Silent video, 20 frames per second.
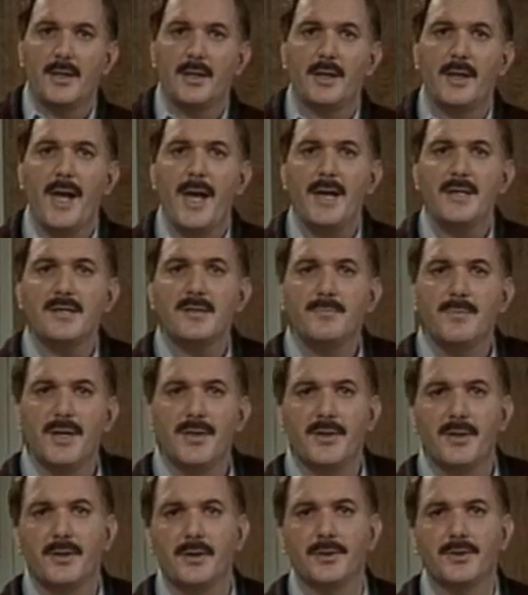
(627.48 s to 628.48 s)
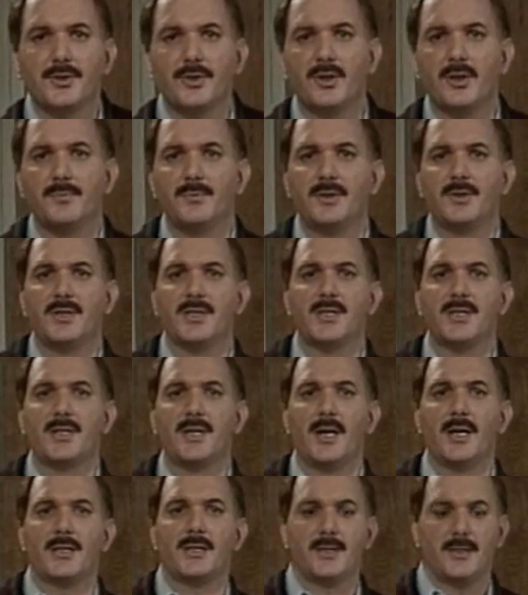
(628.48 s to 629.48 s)
Now, the last mythical term to
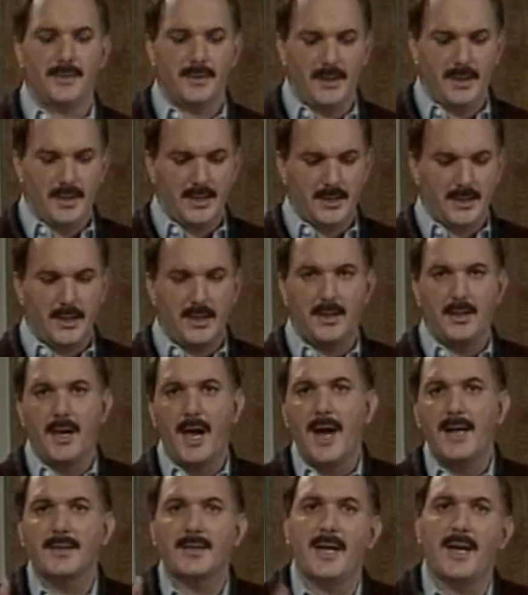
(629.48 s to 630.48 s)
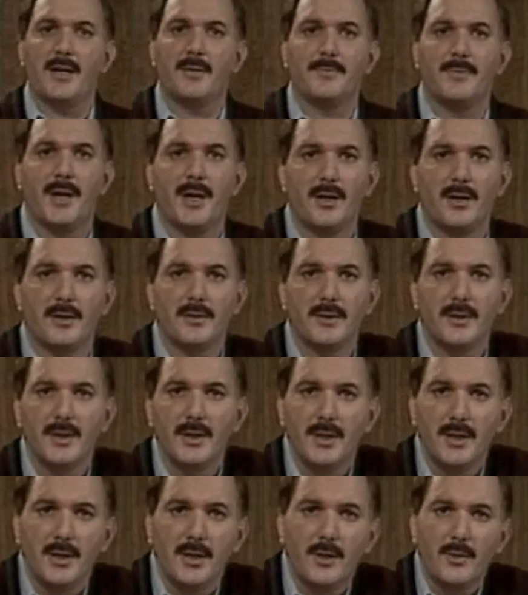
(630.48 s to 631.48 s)
discuss is knockdown power.
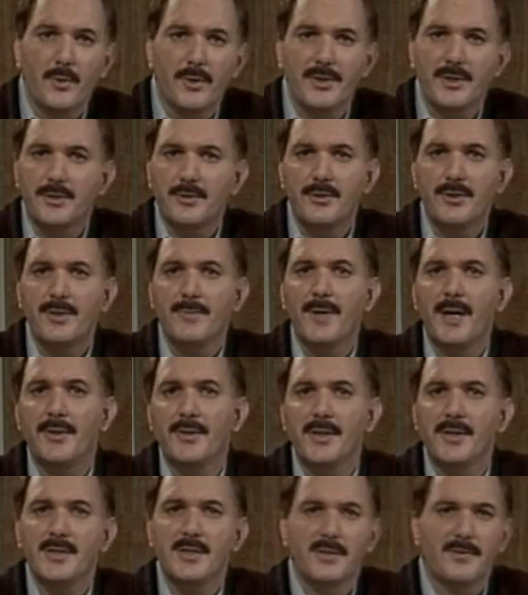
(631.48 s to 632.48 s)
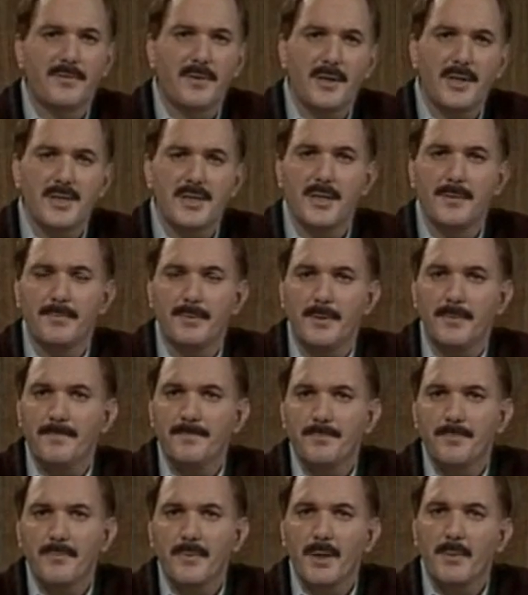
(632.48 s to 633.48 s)
Well, the truth about this is very
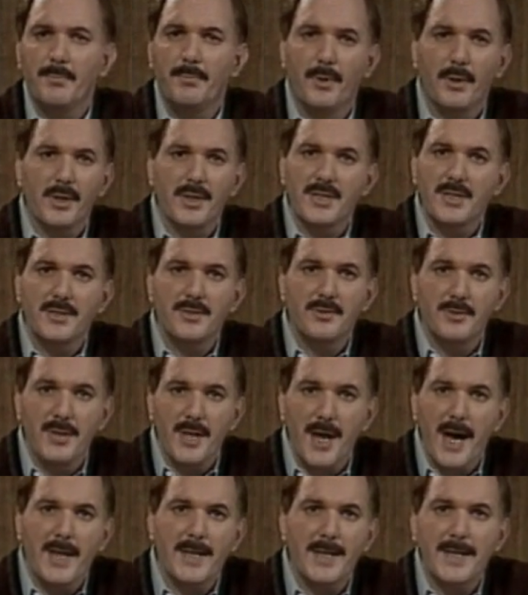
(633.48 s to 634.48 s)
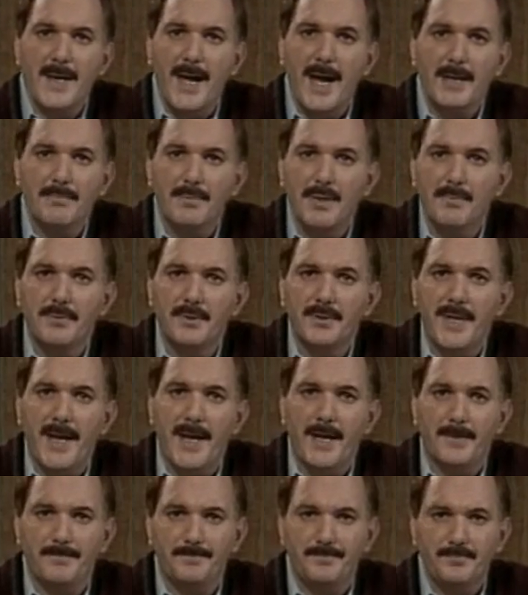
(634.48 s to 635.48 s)
simple. Bullets do not knock people
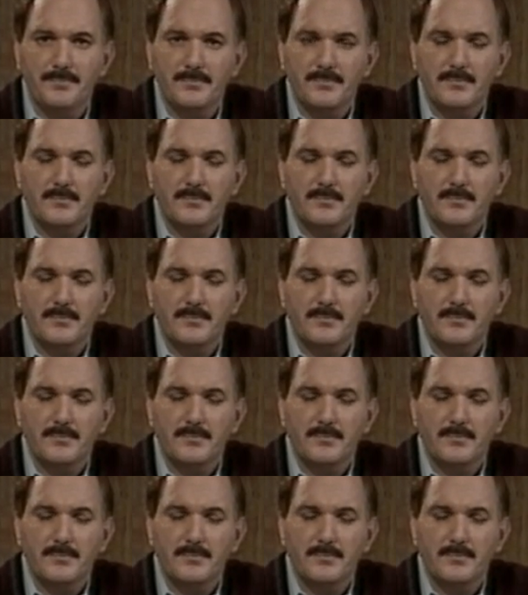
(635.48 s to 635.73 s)
down.